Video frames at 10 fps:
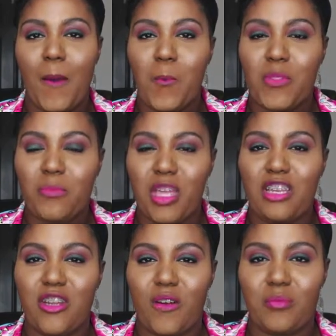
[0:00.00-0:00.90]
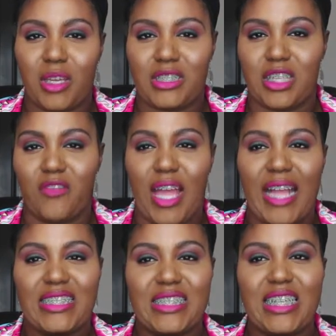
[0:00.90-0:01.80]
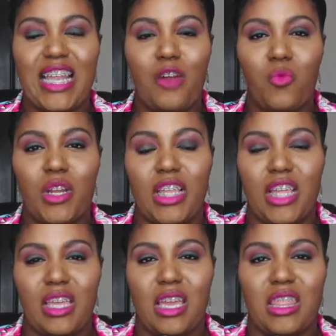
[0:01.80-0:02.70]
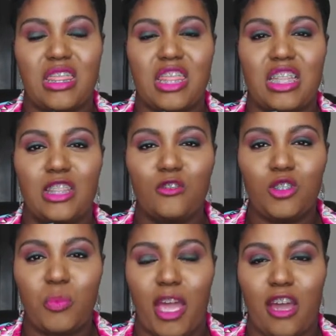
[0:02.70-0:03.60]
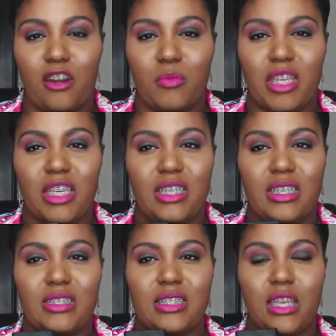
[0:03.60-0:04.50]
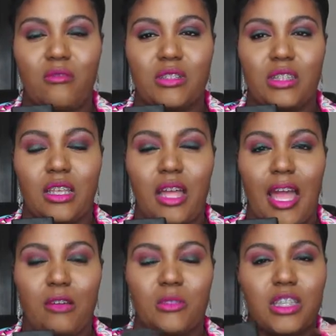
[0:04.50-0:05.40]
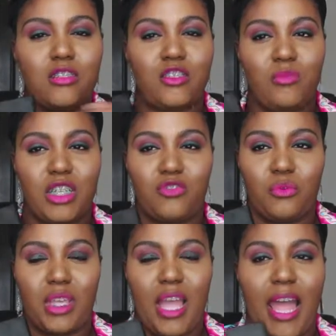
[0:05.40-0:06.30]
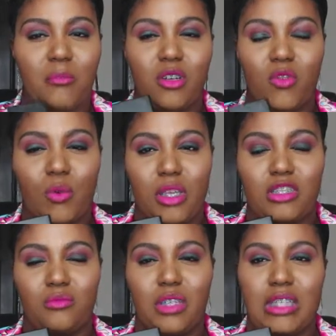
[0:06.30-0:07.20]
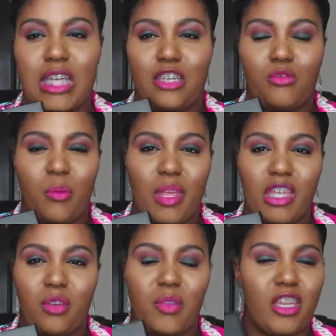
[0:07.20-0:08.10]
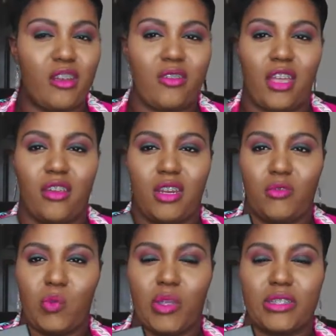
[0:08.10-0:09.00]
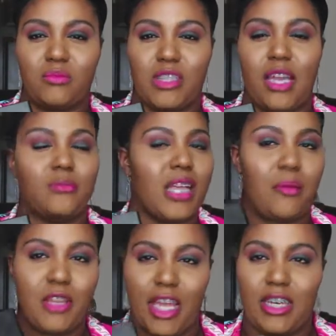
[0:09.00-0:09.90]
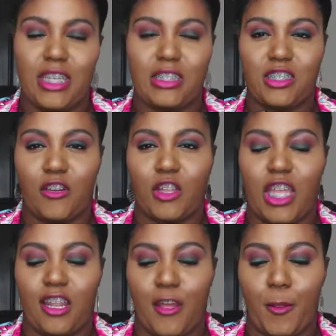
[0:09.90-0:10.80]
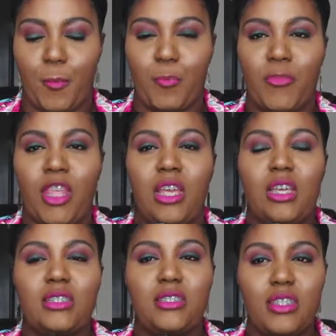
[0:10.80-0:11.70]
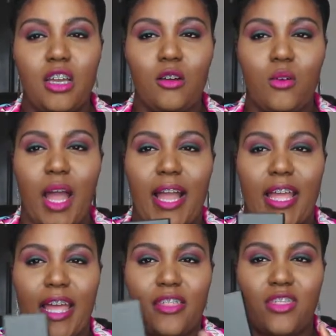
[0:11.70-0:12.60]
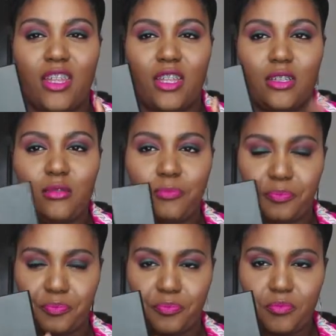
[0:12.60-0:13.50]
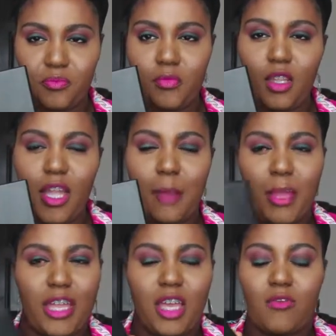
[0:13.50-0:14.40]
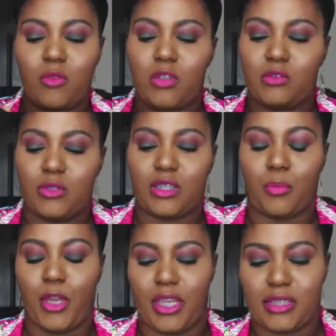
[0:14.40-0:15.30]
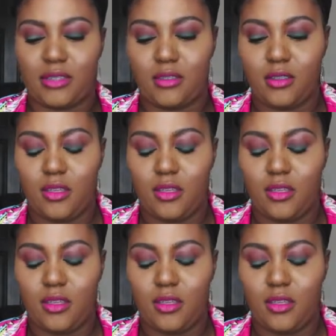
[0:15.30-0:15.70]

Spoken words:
with me knowing myself, I did not want to get the loose powder, because it was a little too much for me. I move around too much. I do my makeup here, there, and everywhere sometimes. I'm not necessarily at home. So I got the compact of it, which was a pressed.